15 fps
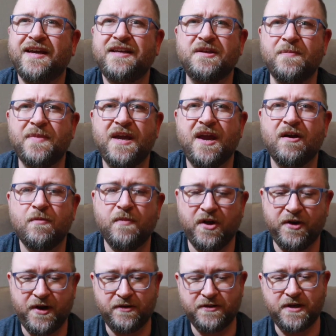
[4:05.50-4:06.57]
Like some
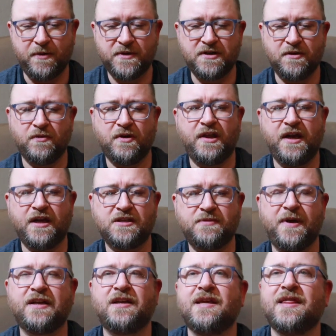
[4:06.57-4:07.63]
caramel notes. I wasn't really
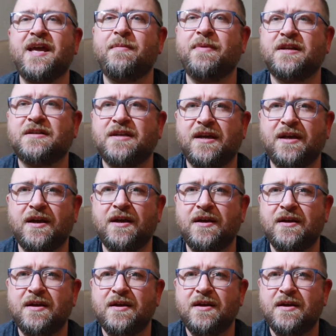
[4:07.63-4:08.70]
expecting that, but it's like a